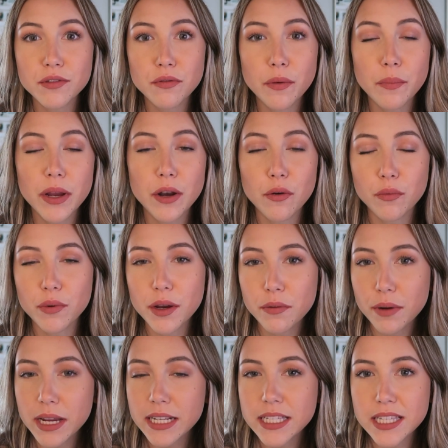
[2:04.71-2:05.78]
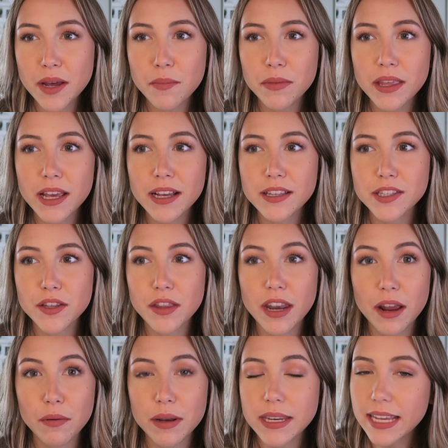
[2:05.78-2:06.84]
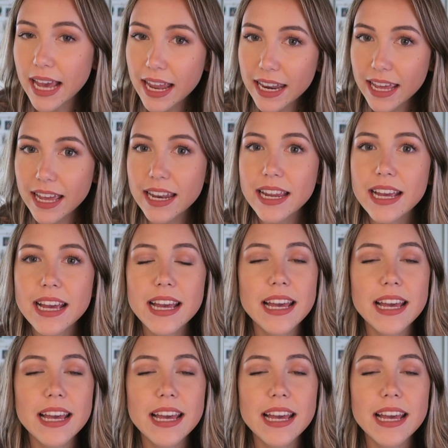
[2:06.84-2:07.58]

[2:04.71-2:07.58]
for me to reread something so that I would get it.